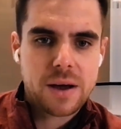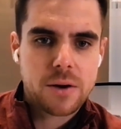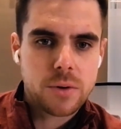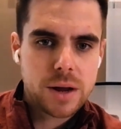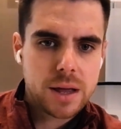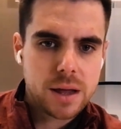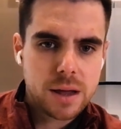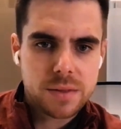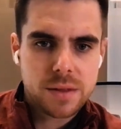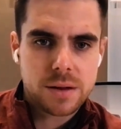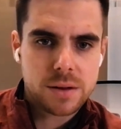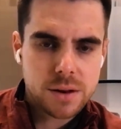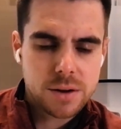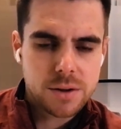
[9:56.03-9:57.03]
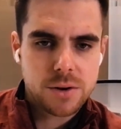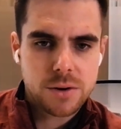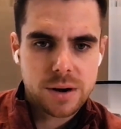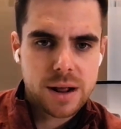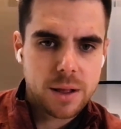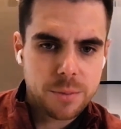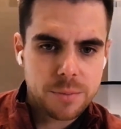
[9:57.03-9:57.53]
equity and then, you're
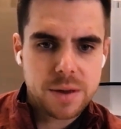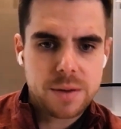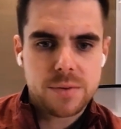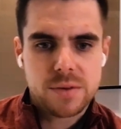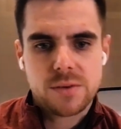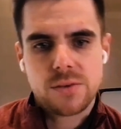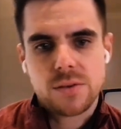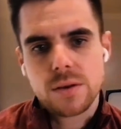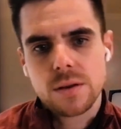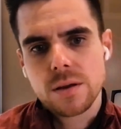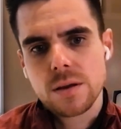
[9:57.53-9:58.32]
in an LP position?